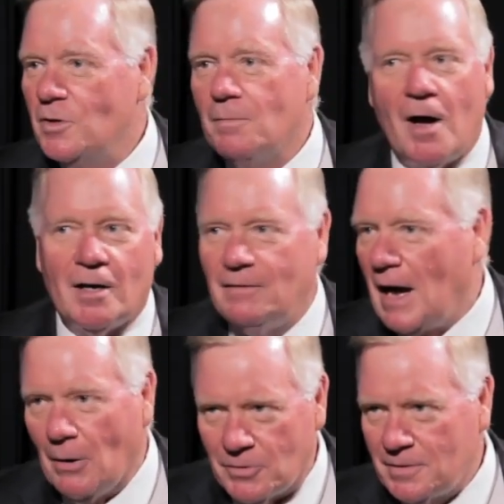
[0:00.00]
remodel of a
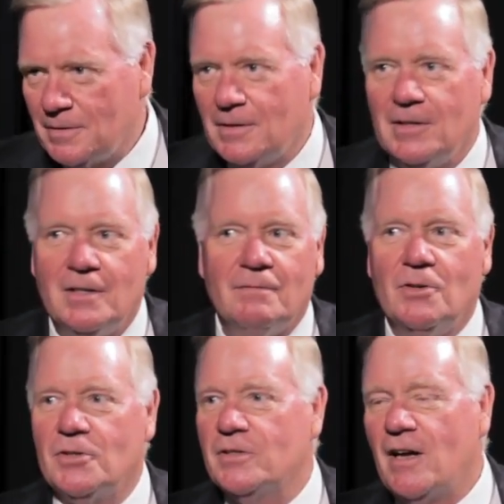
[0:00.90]
house
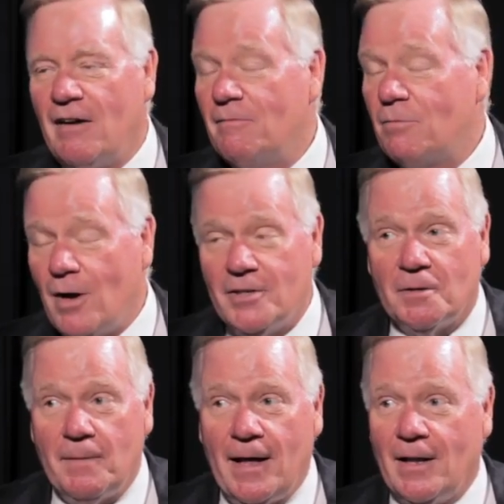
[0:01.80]
versus I've
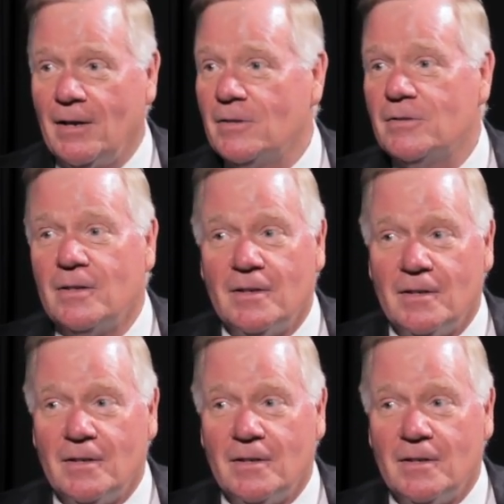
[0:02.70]
project managed